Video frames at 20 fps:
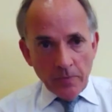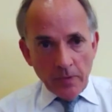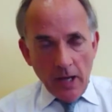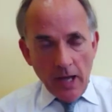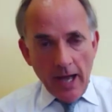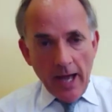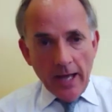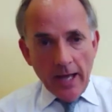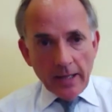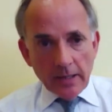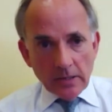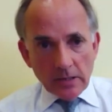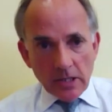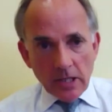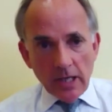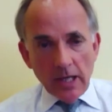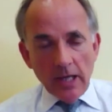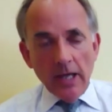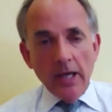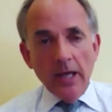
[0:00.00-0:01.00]
and
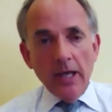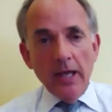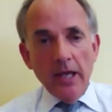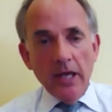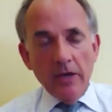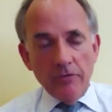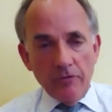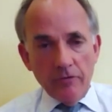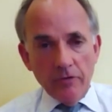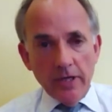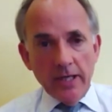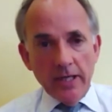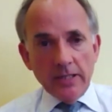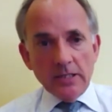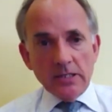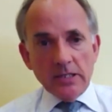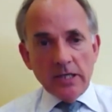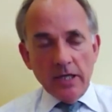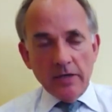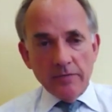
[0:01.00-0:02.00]
if
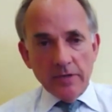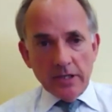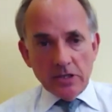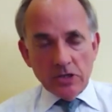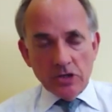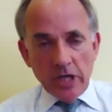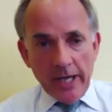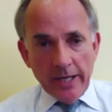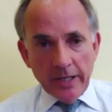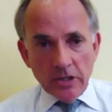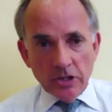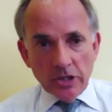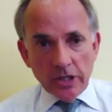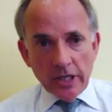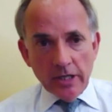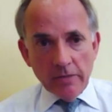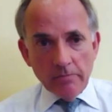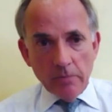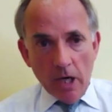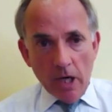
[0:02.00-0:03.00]
instead of exchanging
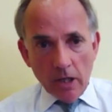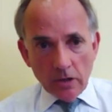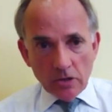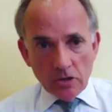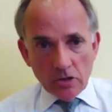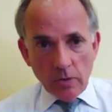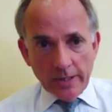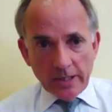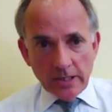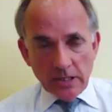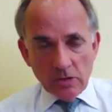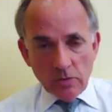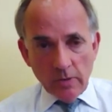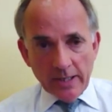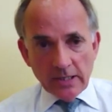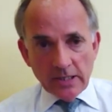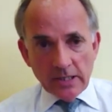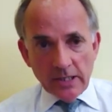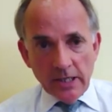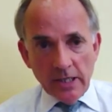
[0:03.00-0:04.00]
in March
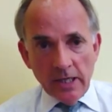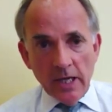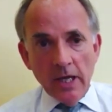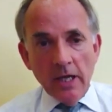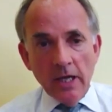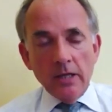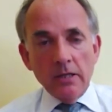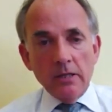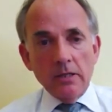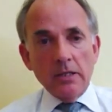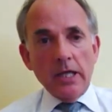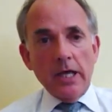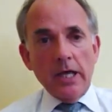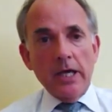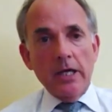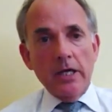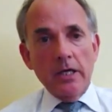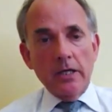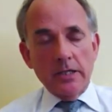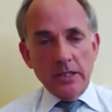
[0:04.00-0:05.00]
2020, they
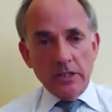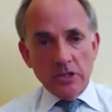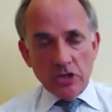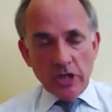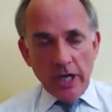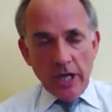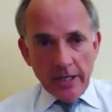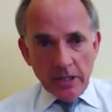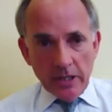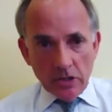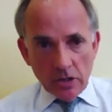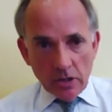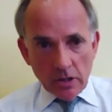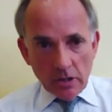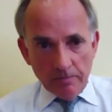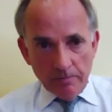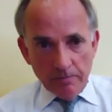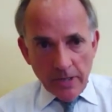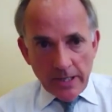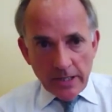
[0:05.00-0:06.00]
had exchanged and
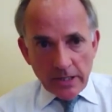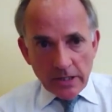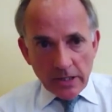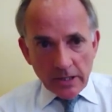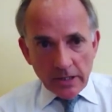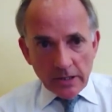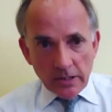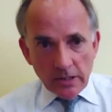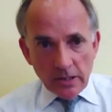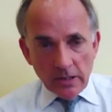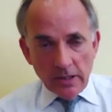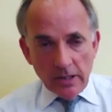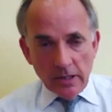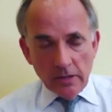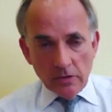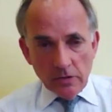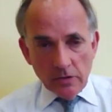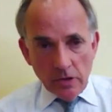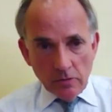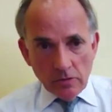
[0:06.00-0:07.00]
completed in the
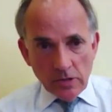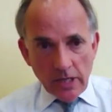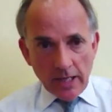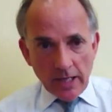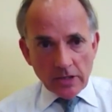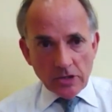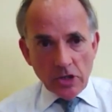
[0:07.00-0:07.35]
new tax